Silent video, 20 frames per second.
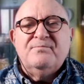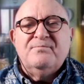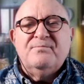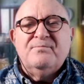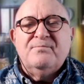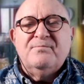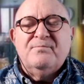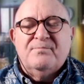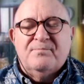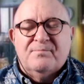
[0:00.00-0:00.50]

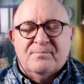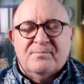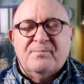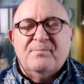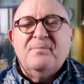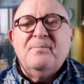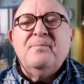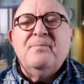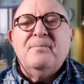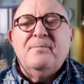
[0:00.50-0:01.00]

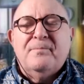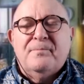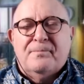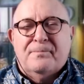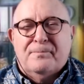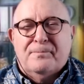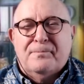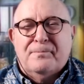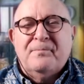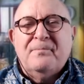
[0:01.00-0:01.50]

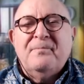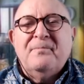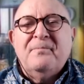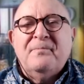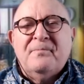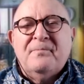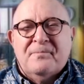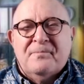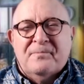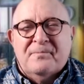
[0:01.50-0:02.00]

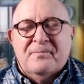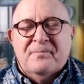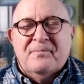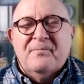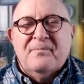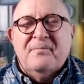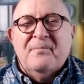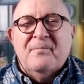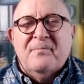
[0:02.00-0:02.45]
(silent)